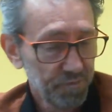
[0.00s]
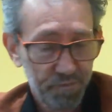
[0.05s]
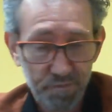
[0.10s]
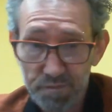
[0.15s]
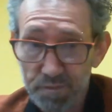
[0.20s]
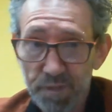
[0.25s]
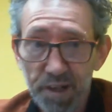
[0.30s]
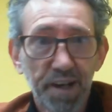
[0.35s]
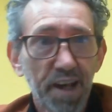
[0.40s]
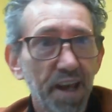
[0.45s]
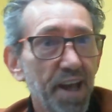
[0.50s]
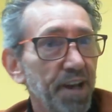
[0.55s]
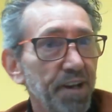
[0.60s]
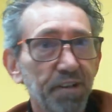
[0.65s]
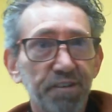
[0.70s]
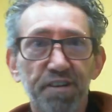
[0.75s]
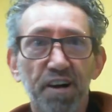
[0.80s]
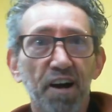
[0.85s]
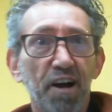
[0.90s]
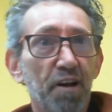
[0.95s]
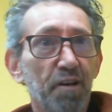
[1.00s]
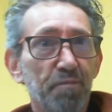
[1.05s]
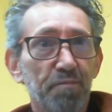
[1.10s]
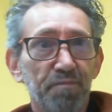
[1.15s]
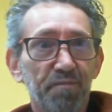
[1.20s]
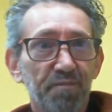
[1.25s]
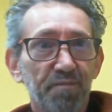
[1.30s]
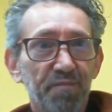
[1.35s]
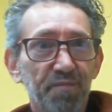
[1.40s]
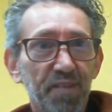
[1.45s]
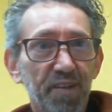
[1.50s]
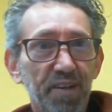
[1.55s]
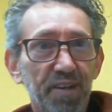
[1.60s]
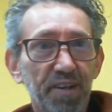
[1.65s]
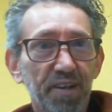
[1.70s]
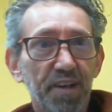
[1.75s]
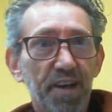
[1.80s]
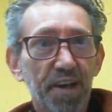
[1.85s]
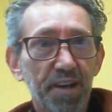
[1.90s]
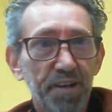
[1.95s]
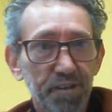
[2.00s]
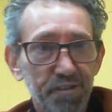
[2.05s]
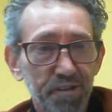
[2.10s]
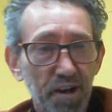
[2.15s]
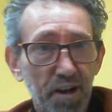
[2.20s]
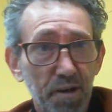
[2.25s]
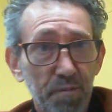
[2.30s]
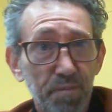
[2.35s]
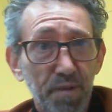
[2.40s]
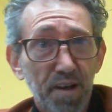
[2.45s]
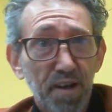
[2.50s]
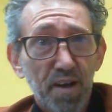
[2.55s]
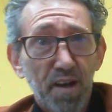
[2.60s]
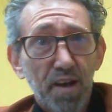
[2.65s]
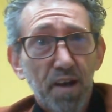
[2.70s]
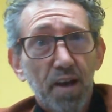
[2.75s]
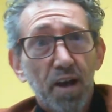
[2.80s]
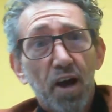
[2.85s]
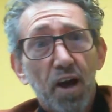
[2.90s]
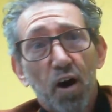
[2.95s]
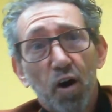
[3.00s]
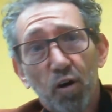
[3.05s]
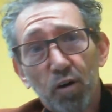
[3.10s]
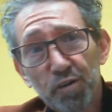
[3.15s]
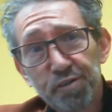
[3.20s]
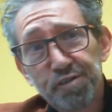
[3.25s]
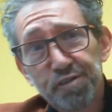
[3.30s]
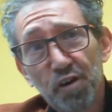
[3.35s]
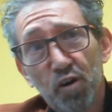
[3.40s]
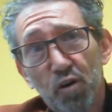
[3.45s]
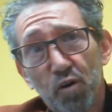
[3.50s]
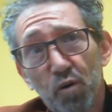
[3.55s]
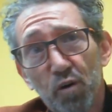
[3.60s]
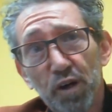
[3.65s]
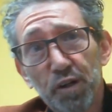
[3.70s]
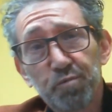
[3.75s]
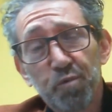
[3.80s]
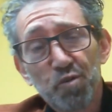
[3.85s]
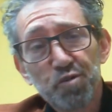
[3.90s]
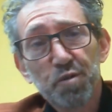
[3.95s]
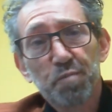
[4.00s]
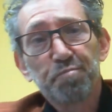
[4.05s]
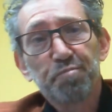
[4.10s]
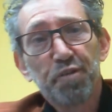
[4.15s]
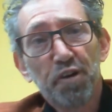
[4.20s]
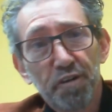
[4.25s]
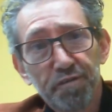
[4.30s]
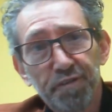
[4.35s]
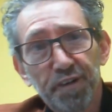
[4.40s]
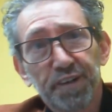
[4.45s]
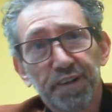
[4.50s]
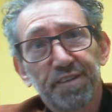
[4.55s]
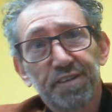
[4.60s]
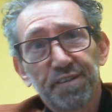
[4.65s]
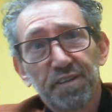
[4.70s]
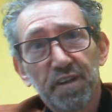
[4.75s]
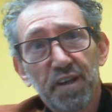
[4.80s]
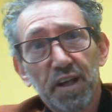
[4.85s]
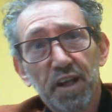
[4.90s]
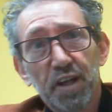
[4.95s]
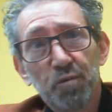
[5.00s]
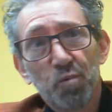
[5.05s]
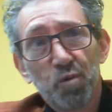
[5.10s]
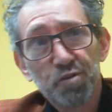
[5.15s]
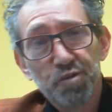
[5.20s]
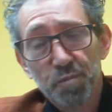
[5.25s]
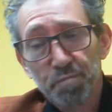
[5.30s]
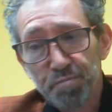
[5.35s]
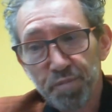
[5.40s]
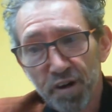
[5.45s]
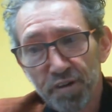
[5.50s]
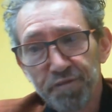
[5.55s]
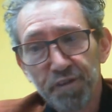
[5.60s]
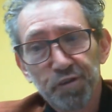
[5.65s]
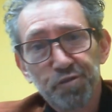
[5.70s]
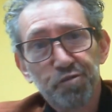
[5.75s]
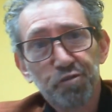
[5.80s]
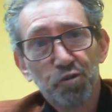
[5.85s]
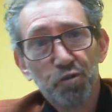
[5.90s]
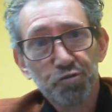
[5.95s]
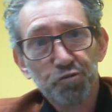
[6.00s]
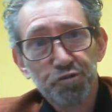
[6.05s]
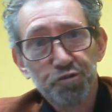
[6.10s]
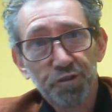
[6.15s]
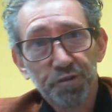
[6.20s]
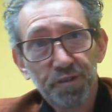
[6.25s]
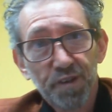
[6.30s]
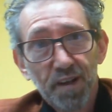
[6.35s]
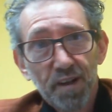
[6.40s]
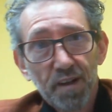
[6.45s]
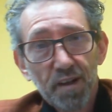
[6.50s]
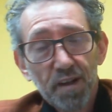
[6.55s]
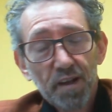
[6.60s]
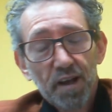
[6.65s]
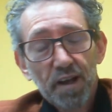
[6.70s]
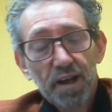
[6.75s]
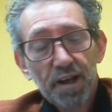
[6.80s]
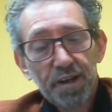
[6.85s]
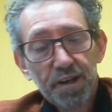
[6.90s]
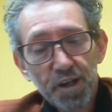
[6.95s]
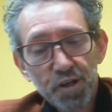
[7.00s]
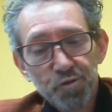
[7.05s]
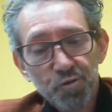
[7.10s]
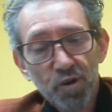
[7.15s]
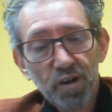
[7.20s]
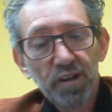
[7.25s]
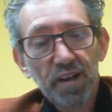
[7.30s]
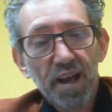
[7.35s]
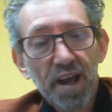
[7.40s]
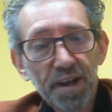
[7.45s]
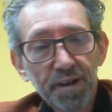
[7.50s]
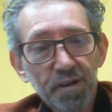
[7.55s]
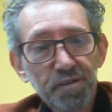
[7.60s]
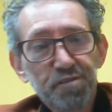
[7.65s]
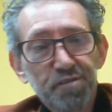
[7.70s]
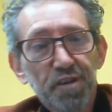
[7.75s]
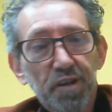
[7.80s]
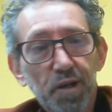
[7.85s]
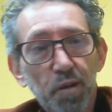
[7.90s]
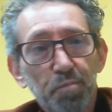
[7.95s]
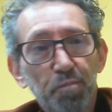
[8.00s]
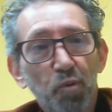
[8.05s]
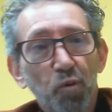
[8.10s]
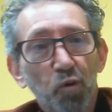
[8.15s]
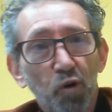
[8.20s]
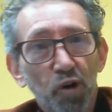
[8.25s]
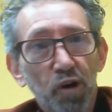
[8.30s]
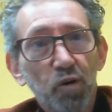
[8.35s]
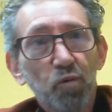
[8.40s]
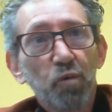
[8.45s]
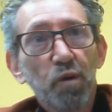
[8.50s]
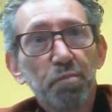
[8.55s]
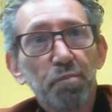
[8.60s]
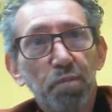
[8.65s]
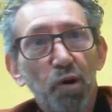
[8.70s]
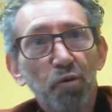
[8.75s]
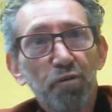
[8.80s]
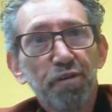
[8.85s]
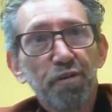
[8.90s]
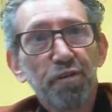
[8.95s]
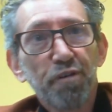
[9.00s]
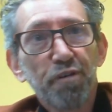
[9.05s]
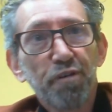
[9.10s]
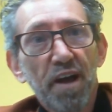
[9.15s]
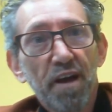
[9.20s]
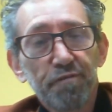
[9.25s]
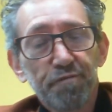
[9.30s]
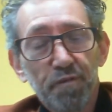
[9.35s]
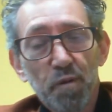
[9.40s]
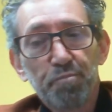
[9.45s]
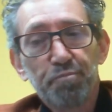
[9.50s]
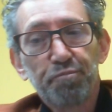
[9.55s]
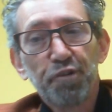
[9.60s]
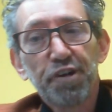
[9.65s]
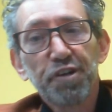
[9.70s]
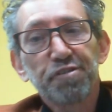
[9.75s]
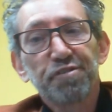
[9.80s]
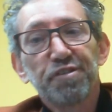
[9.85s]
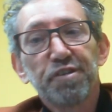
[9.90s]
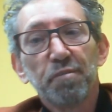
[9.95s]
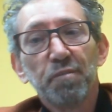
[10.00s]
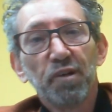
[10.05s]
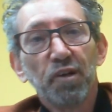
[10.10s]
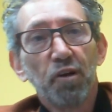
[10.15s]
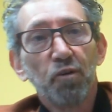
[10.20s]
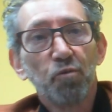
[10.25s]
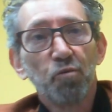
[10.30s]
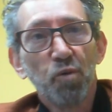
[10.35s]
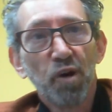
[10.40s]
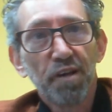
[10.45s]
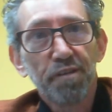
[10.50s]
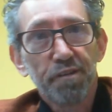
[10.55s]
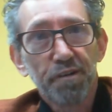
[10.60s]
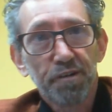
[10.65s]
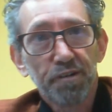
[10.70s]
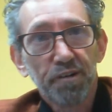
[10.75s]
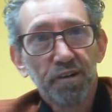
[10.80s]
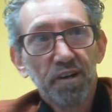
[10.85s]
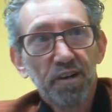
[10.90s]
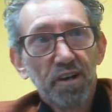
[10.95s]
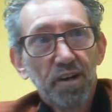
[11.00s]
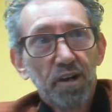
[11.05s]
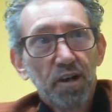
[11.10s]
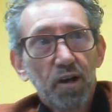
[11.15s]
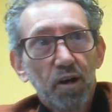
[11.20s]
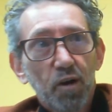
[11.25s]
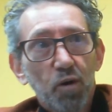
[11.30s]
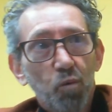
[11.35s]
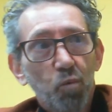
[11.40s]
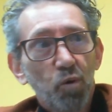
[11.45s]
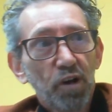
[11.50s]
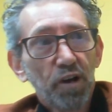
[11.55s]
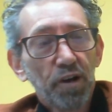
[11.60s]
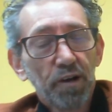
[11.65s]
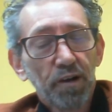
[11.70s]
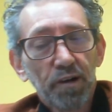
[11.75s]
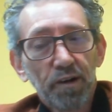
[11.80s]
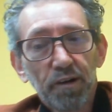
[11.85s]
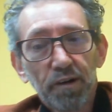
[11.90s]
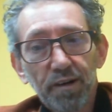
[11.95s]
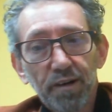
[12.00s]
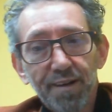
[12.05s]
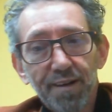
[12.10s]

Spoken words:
in any time, in any time. Also, it was a perfect solution. In Israel and in Singapore, we both have pretty similar weather where